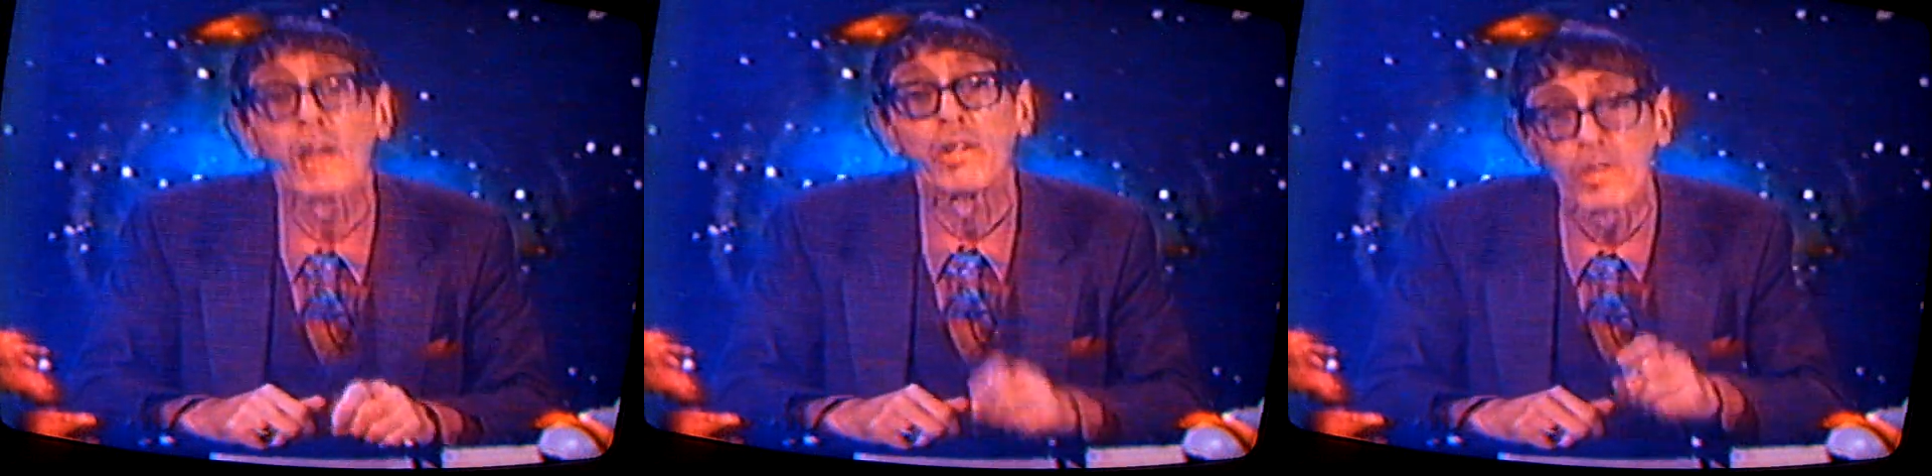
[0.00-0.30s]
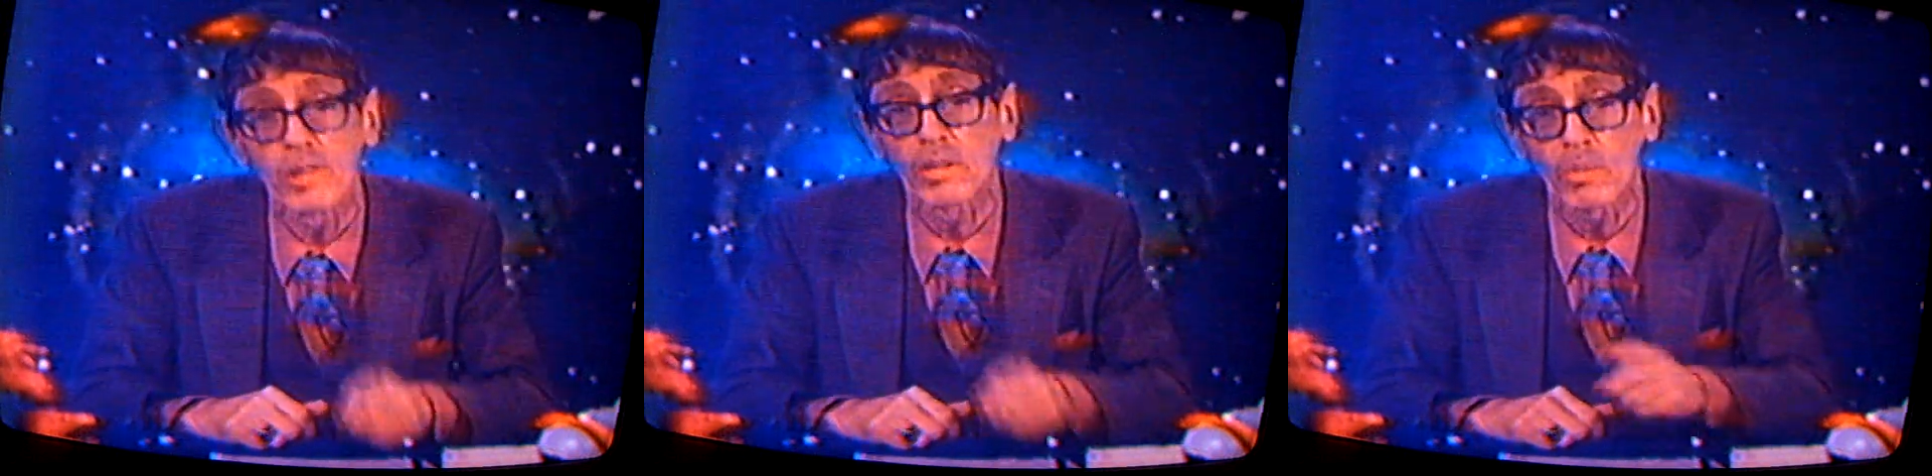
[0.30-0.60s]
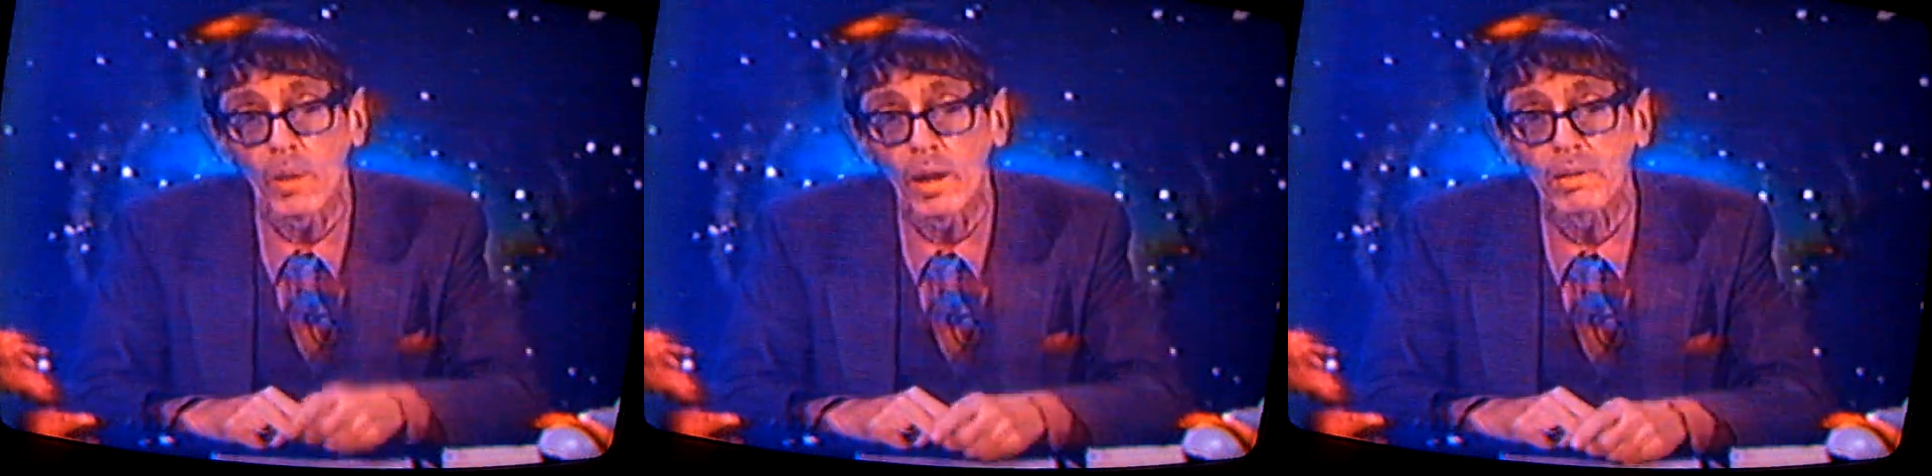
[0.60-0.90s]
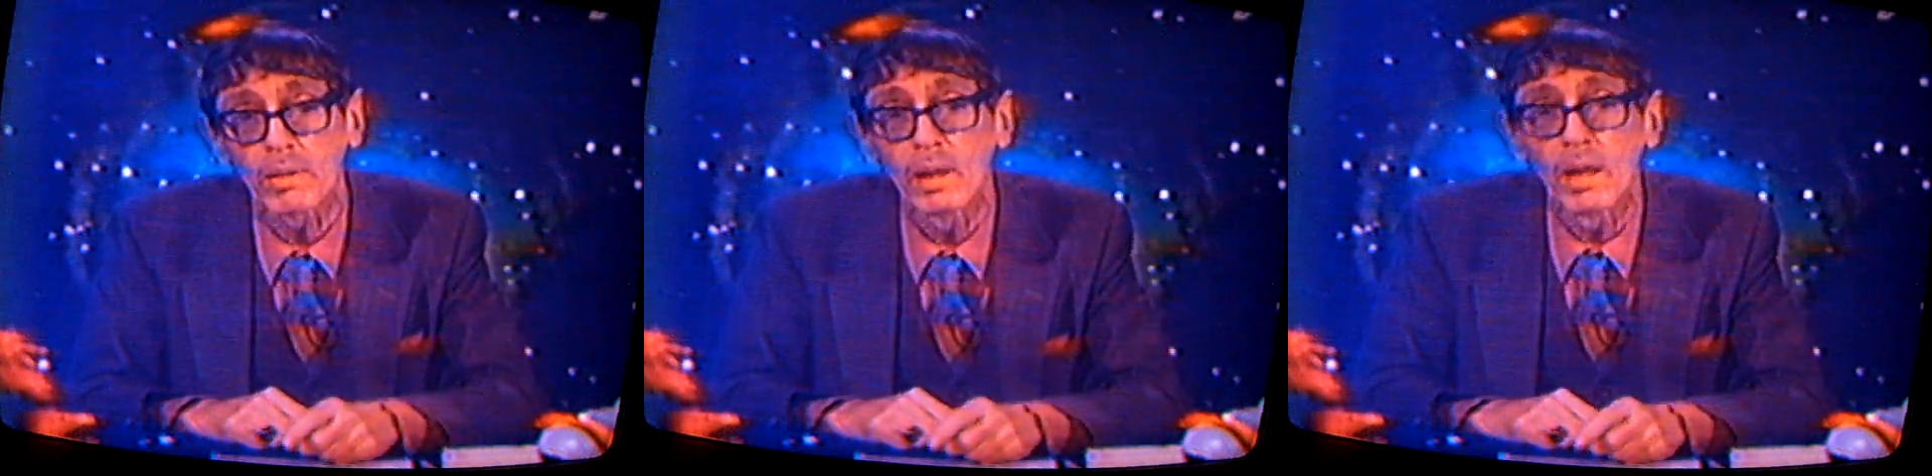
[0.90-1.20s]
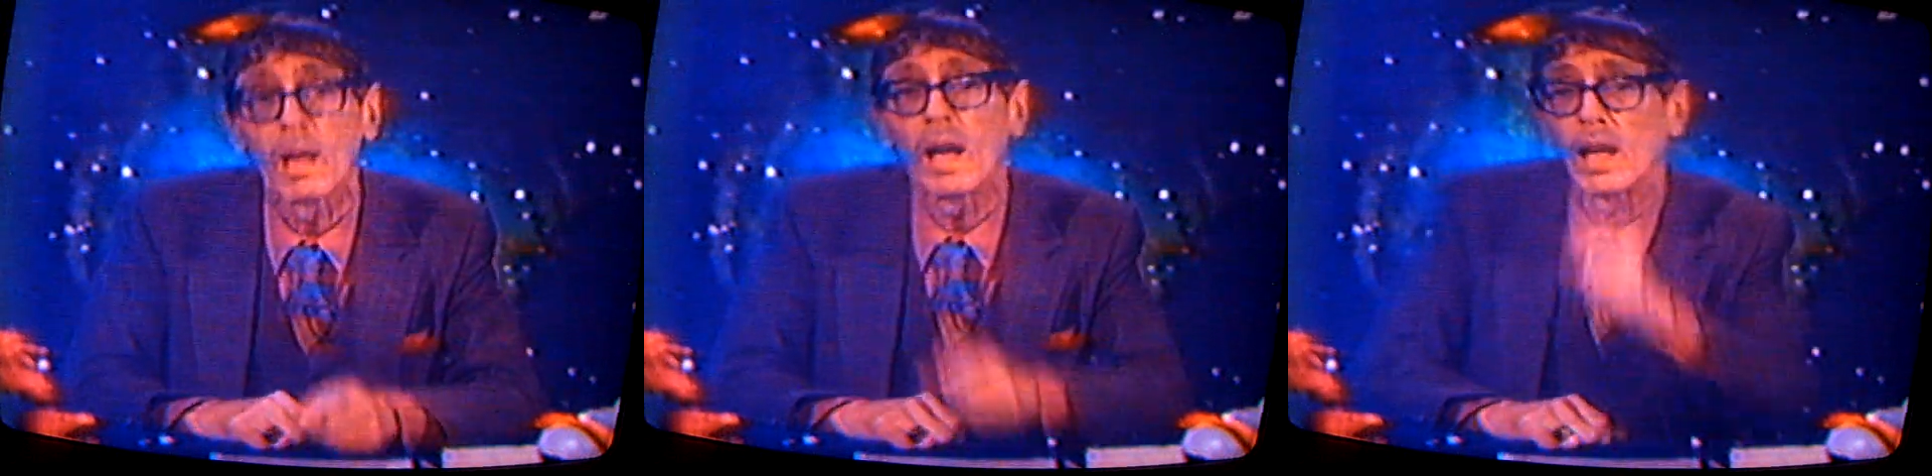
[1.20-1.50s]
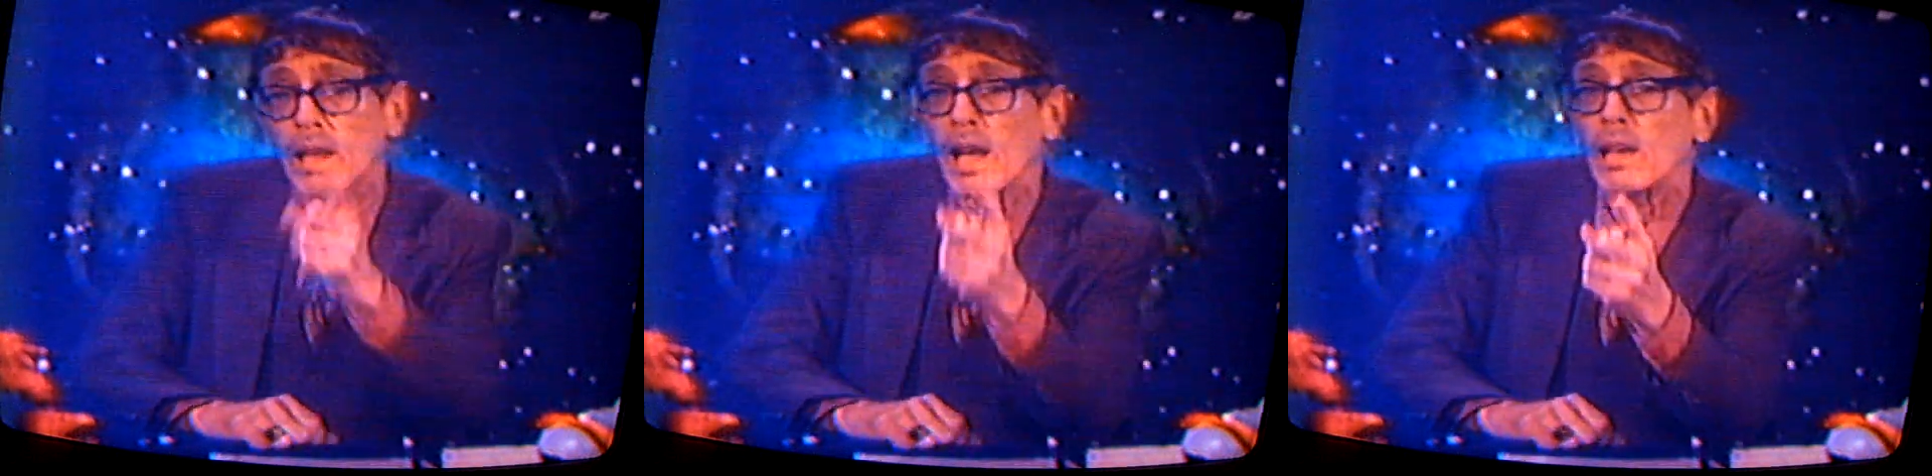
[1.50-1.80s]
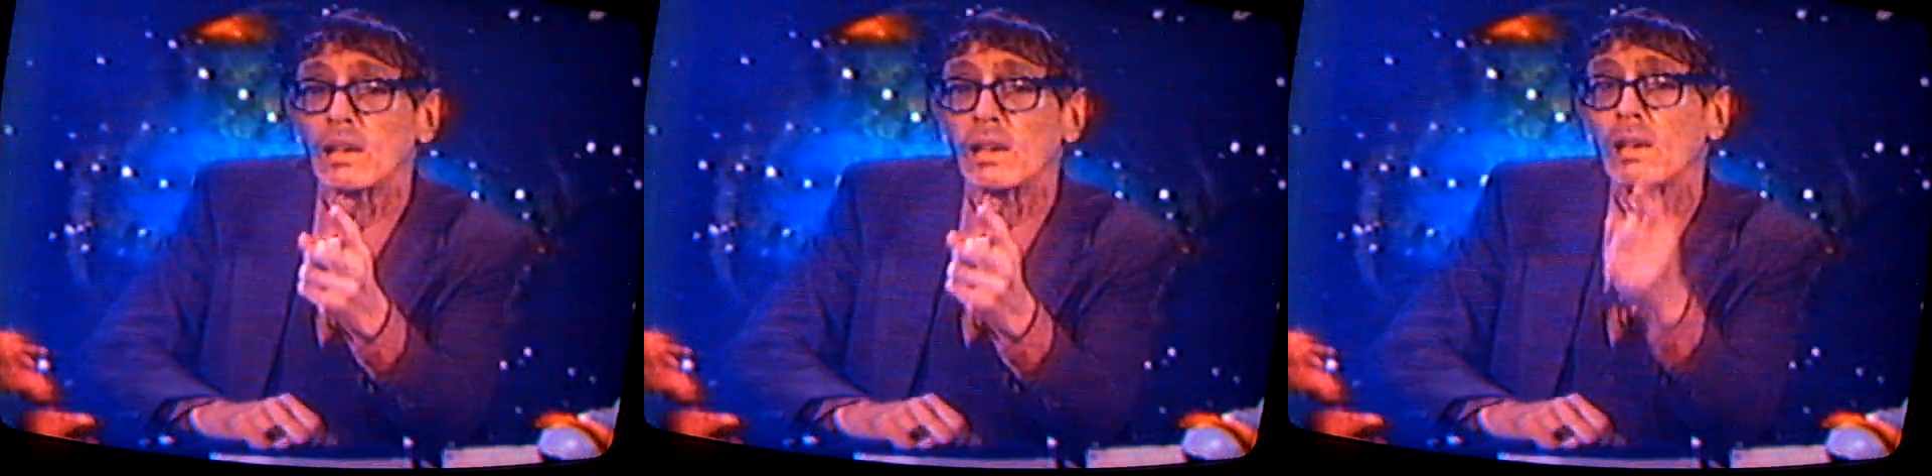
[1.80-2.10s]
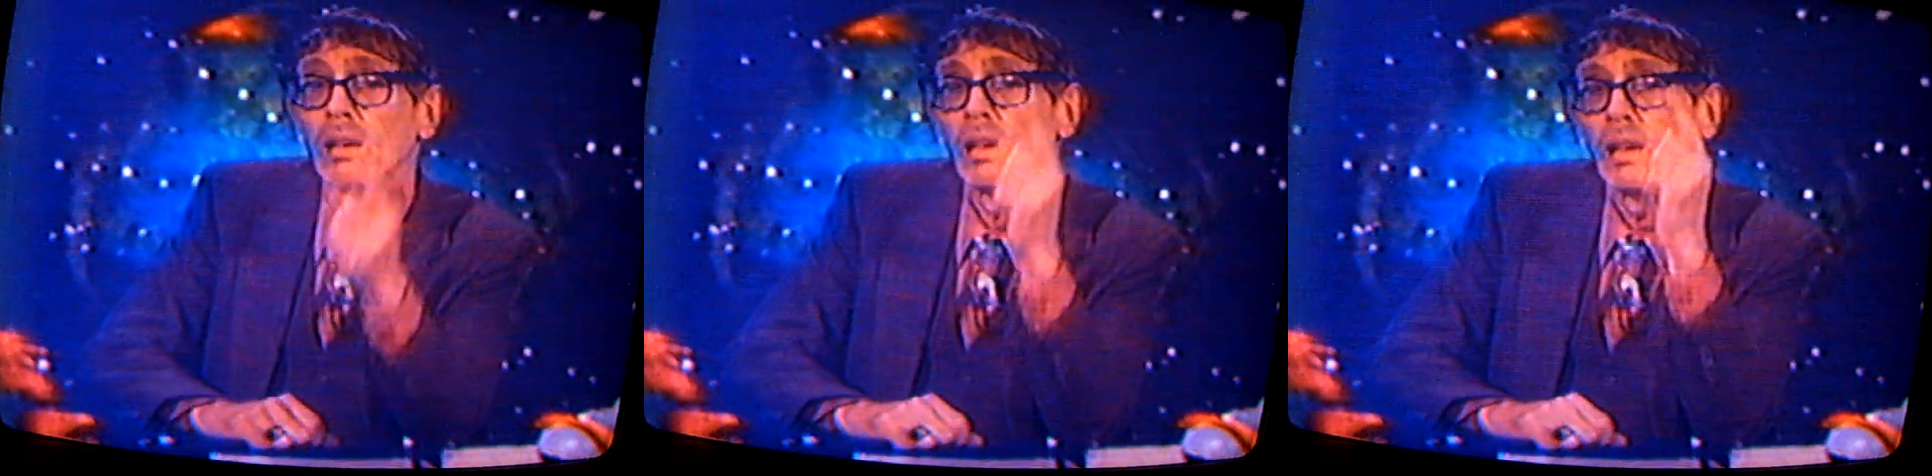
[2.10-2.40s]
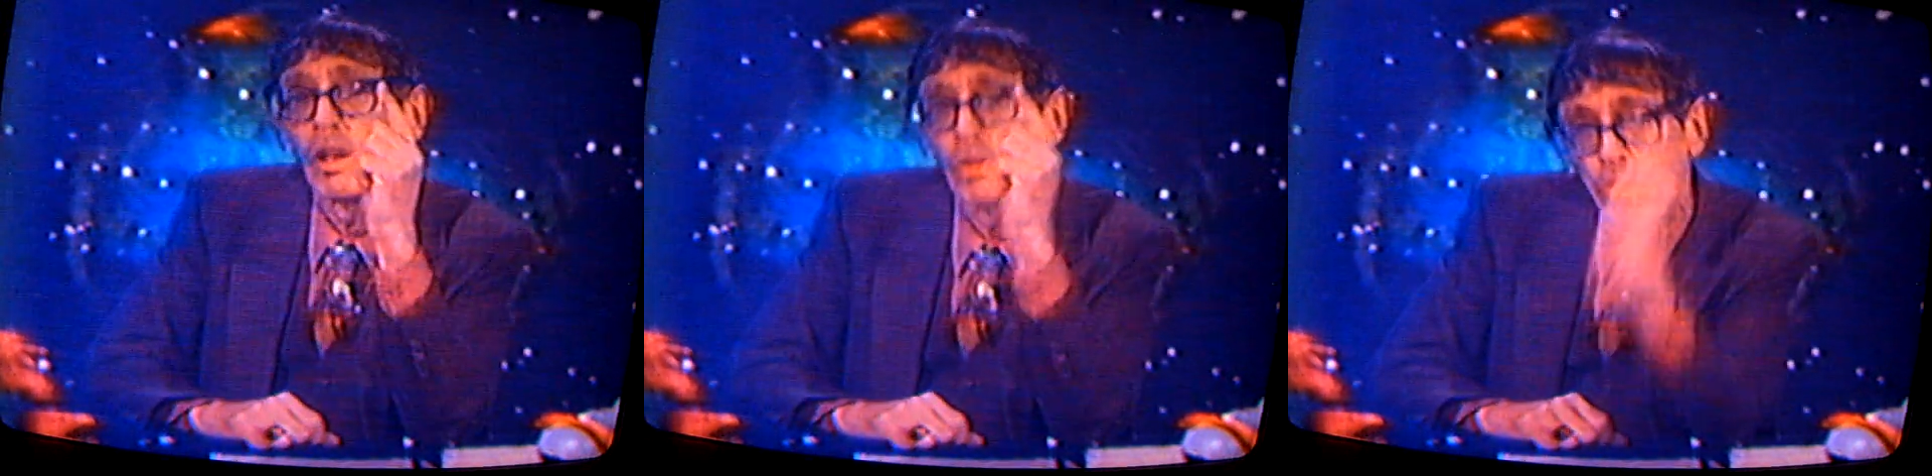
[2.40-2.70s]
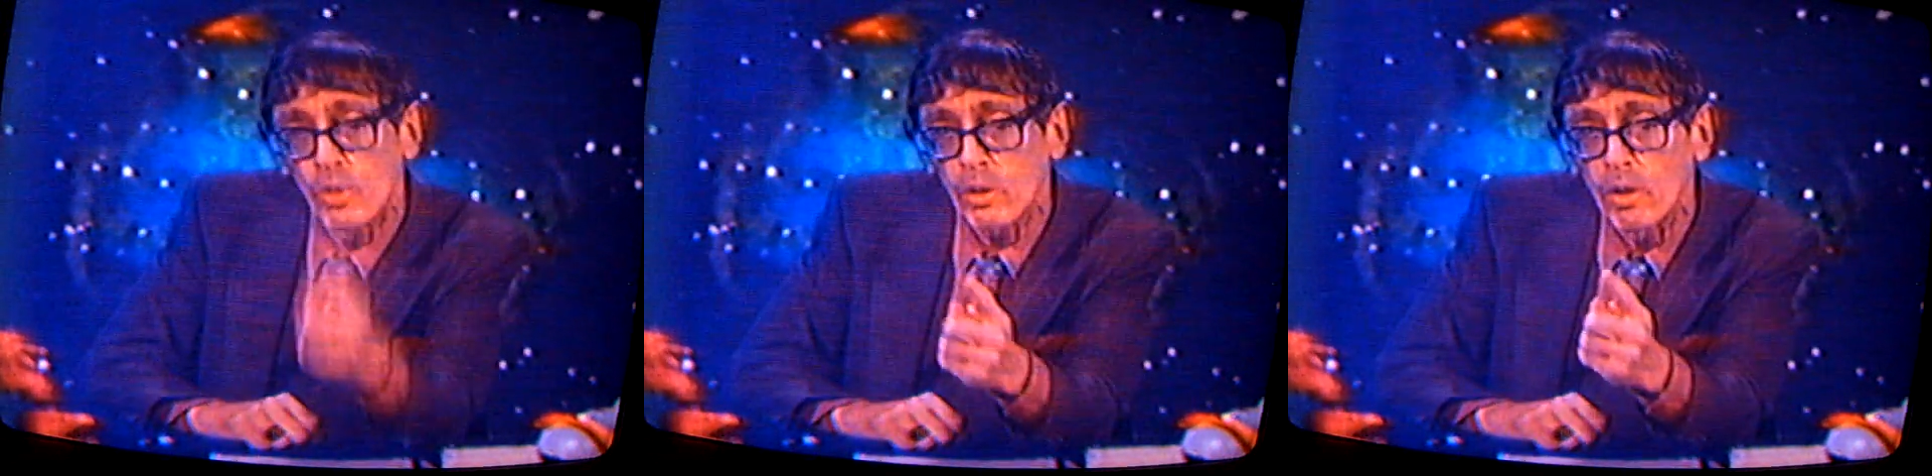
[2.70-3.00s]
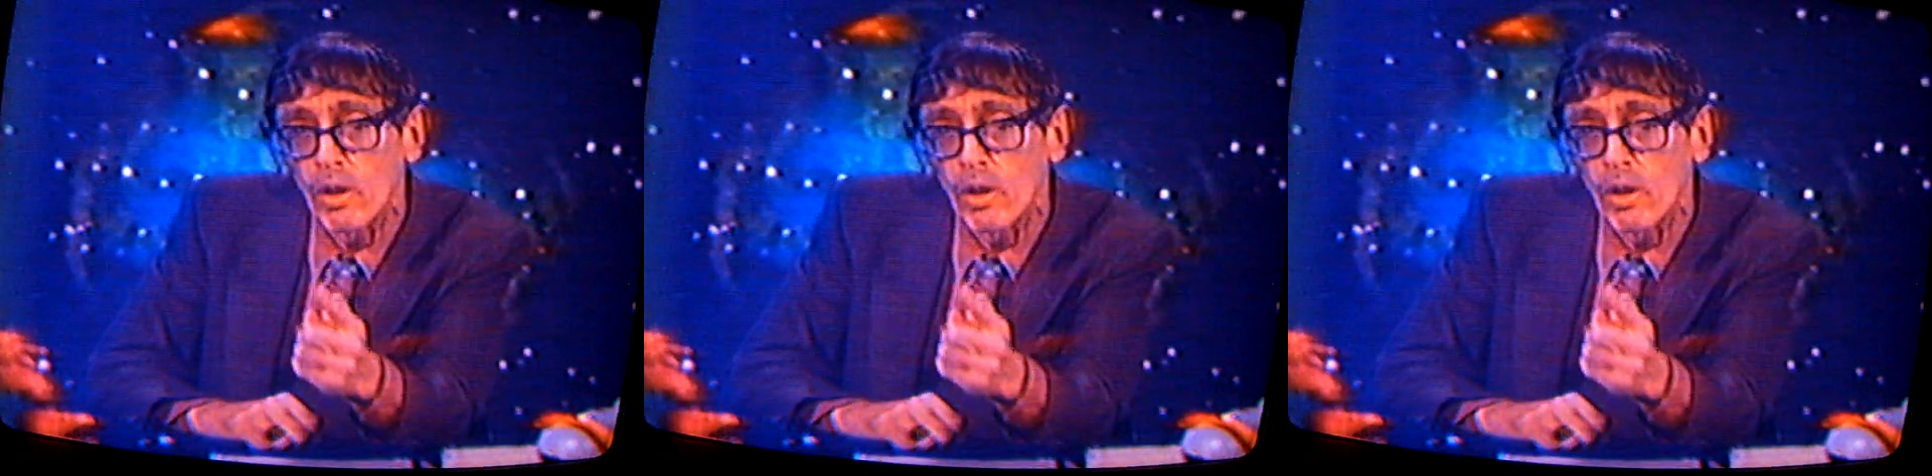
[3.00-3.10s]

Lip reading: as Jesus Christ? Again, it's your